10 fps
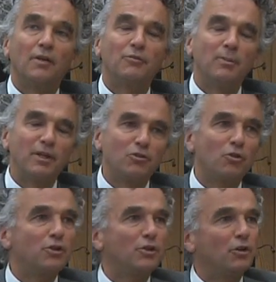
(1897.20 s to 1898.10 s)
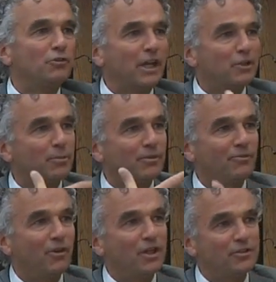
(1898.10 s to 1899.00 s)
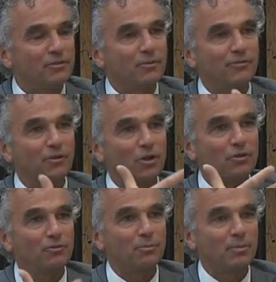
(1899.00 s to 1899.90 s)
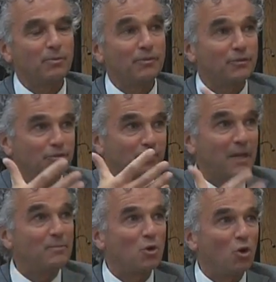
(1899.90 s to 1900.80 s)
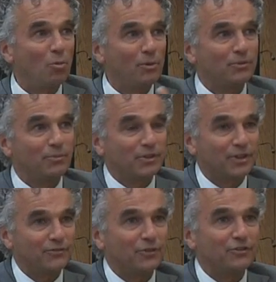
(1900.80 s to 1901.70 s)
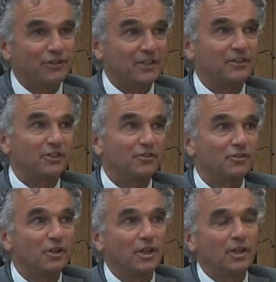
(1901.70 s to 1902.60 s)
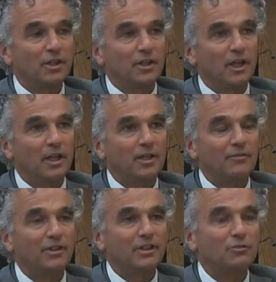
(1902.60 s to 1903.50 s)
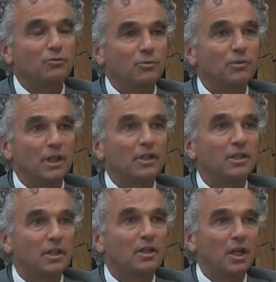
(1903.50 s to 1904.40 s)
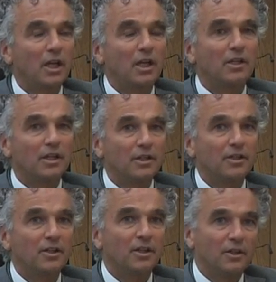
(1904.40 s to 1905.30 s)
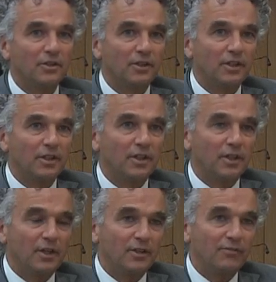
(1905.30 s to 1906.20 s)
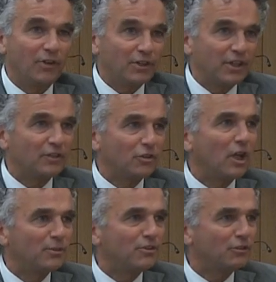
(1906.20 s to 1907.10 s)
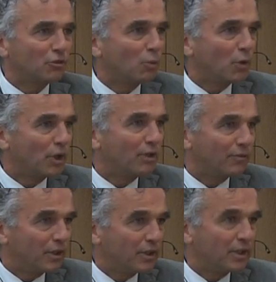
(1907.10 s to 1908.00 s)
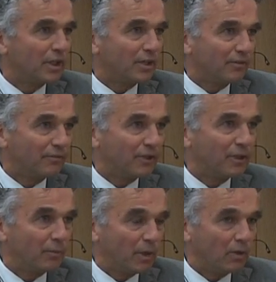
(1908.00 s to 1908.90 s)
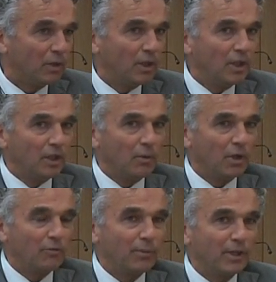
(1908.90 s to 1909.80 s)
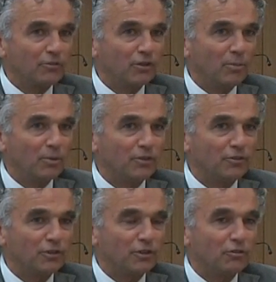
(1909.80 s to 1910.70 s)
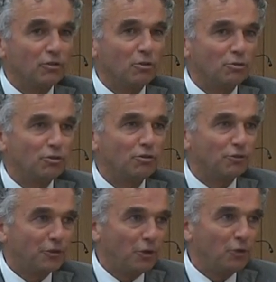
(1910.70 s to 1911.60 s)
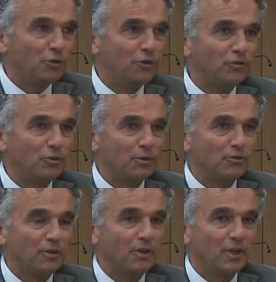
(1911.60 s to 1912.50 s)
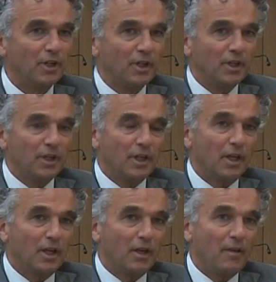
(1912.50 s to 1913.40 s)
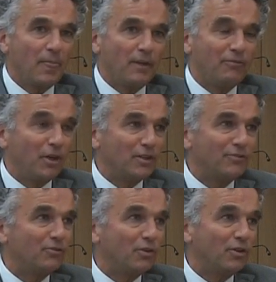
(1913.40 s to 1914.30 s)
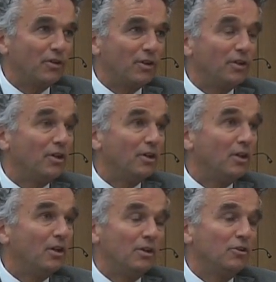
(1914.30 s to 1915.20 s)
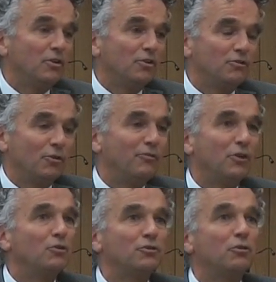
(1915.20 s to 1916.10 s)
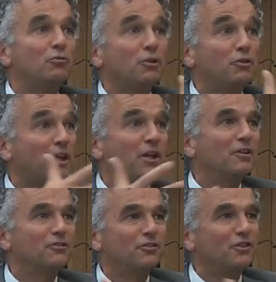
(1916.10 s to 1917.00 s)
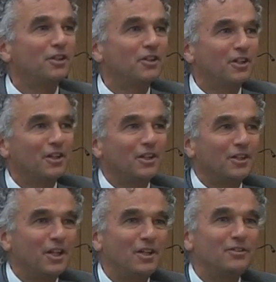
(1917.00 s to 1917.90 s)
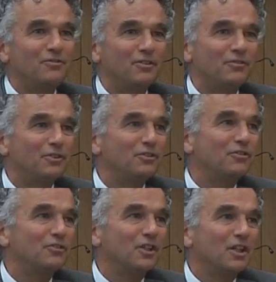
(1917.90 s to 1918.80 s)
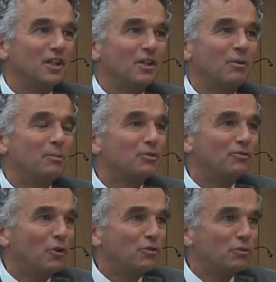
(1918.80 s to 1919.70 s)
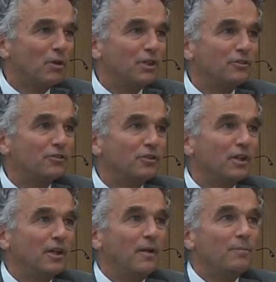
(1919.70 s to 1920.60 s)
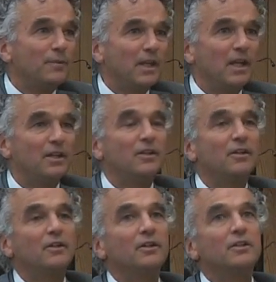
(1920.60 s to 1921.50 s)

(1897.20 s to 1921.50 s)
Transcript: have to make sure you don't end up in fight with other people with the same goal but with different tactics. And I think that's in the cli in the the, the, uh, the fight against climate change is working very uh, very well. One of my examples is, is Lucy Stone. She was a uh, a fighter for uh, something also ridiculous in the in the eighteen fifties, women's voting rights, and